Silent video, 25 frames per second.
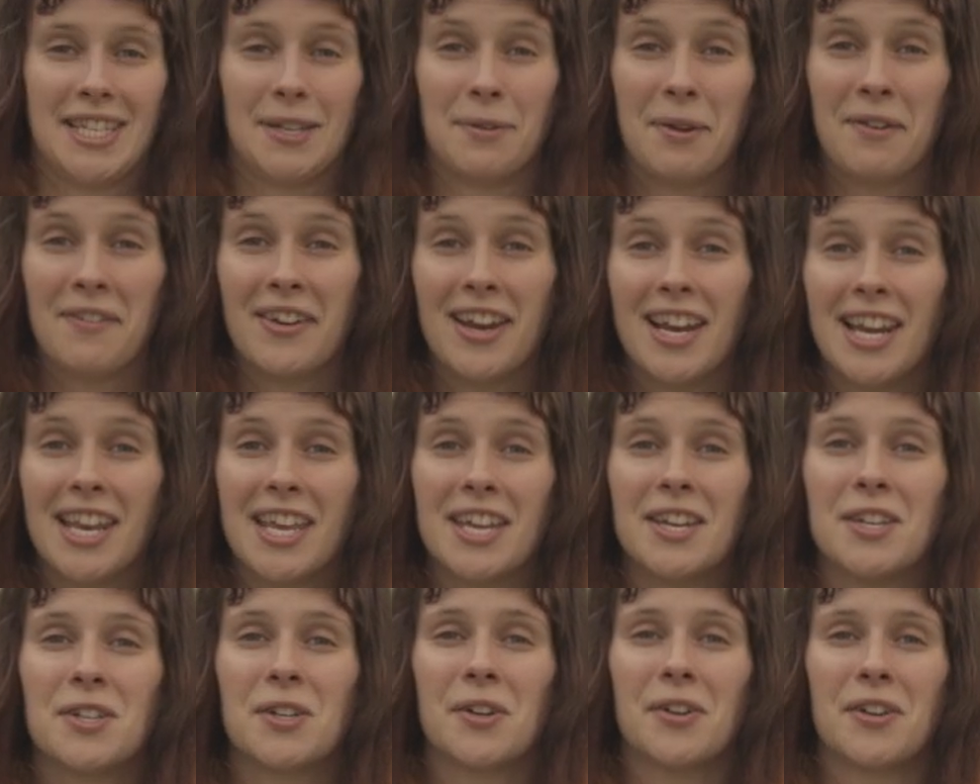So we
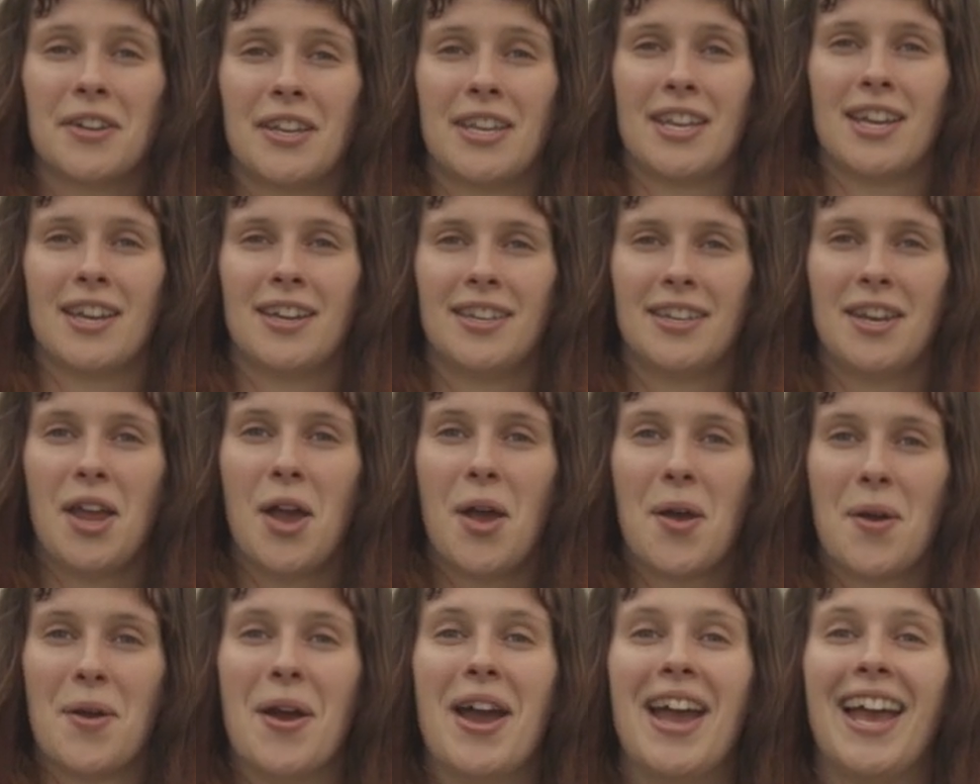really enjoy...
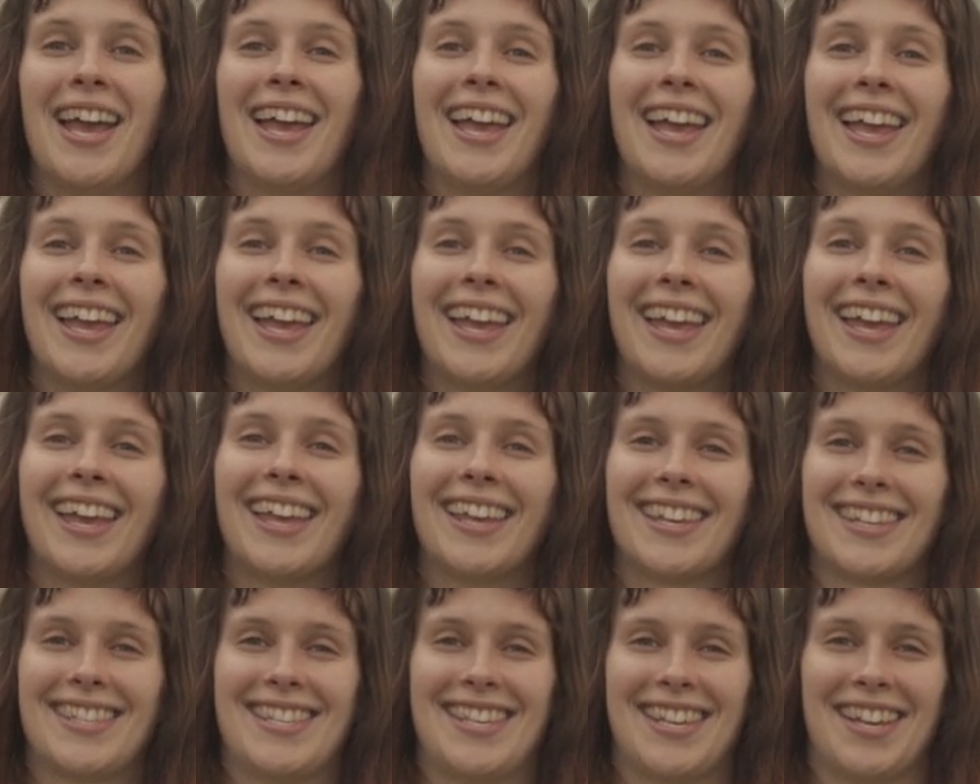No.
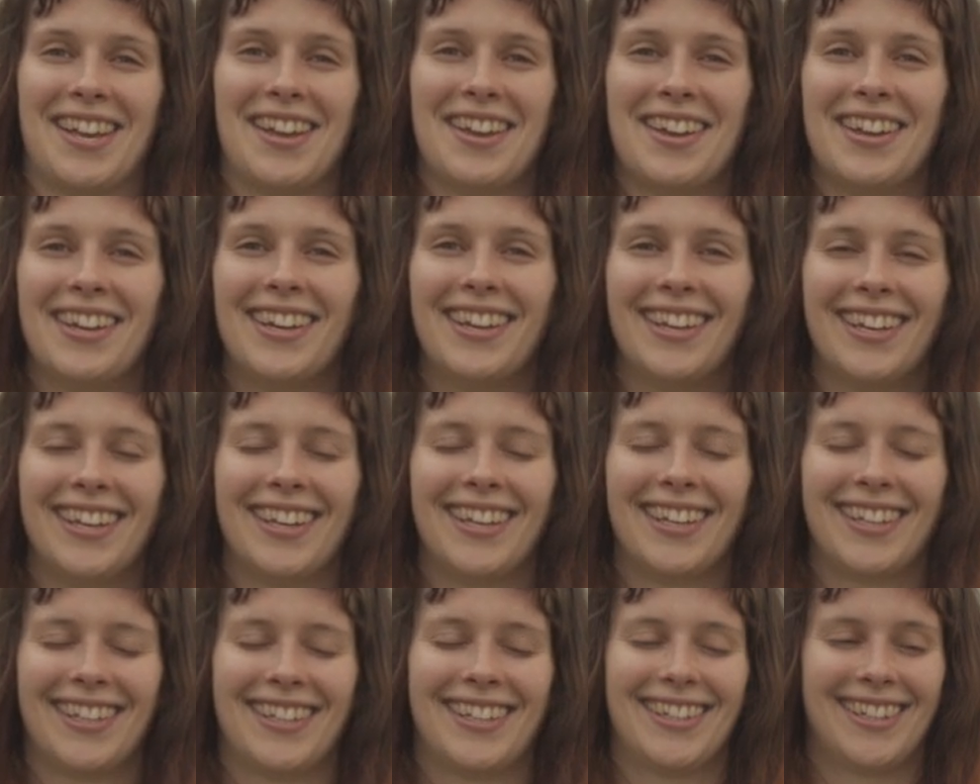So... Do
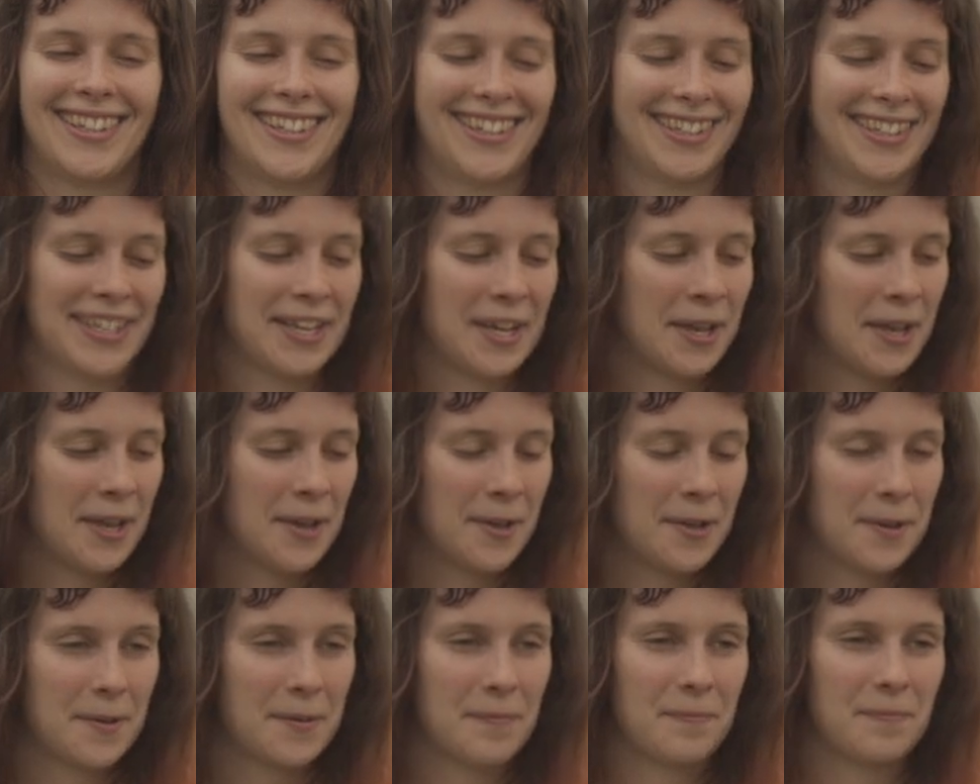you
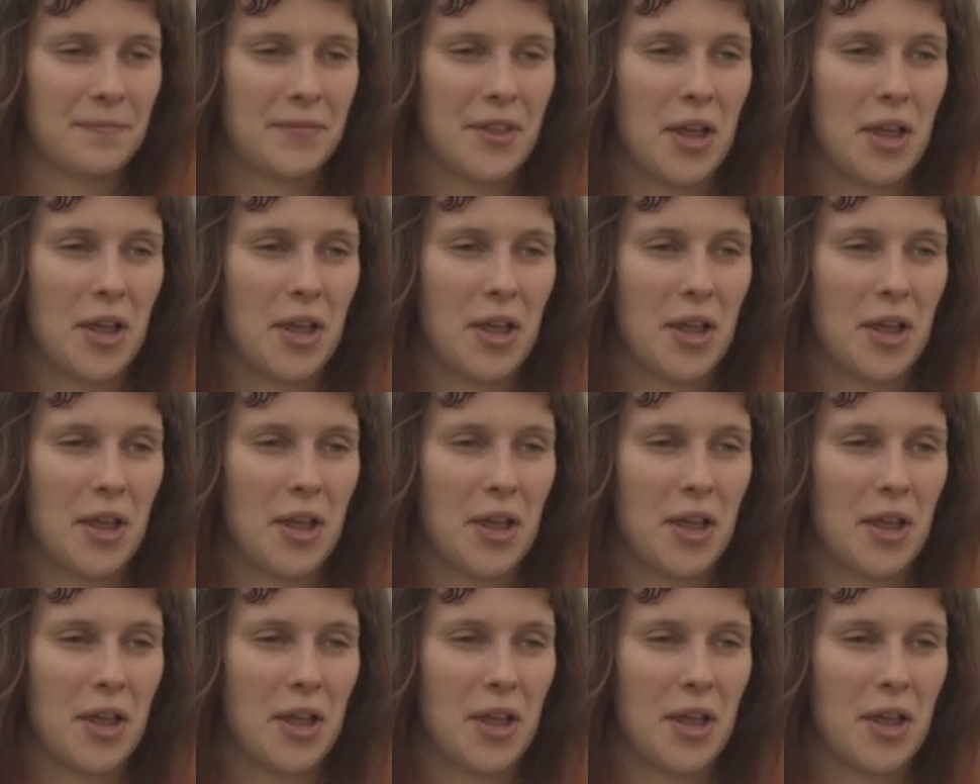need a minute?